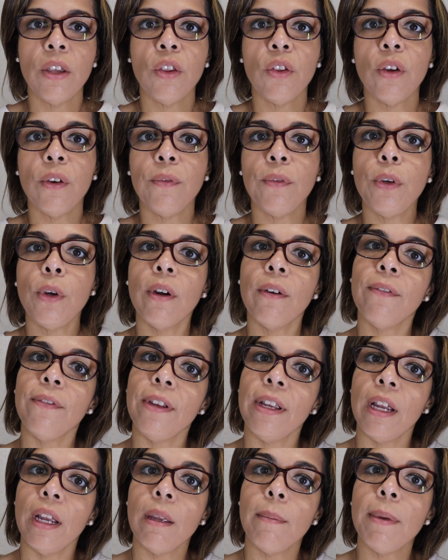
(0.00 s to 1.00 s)
So if you're
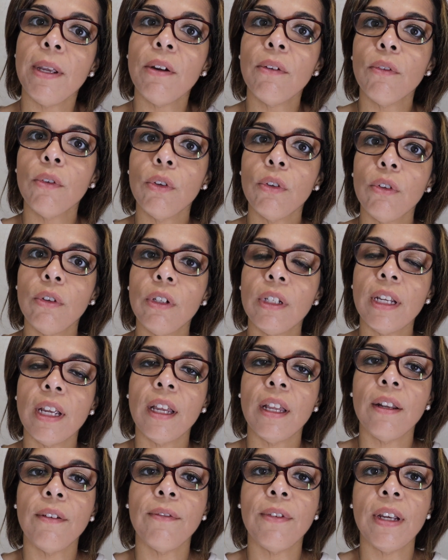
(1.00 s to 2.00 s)
VIB Rouge,
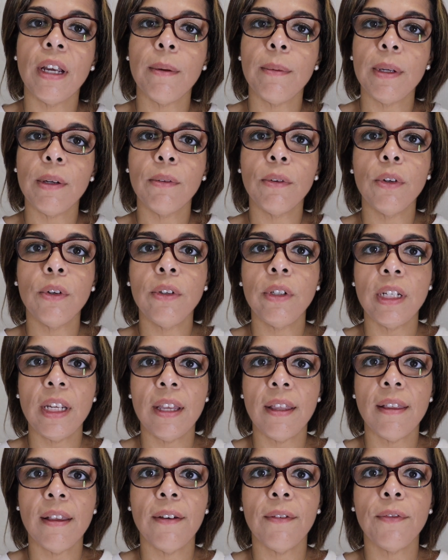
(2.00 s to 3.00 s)
and VIB Rouge
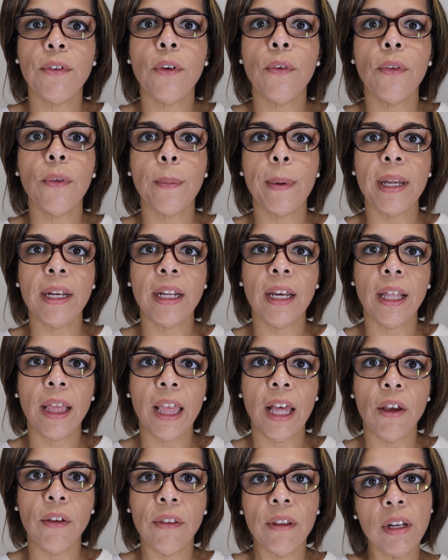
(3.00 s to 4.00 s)
is if you spent
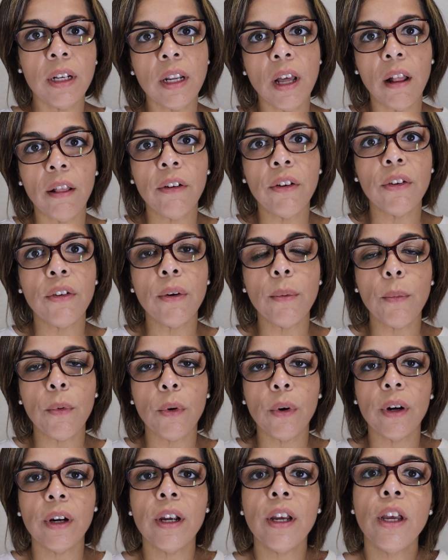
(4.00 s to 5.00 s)
$1,000 or
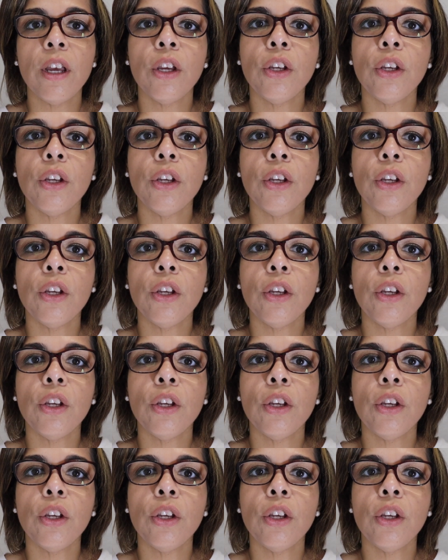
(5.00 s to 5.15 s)
more,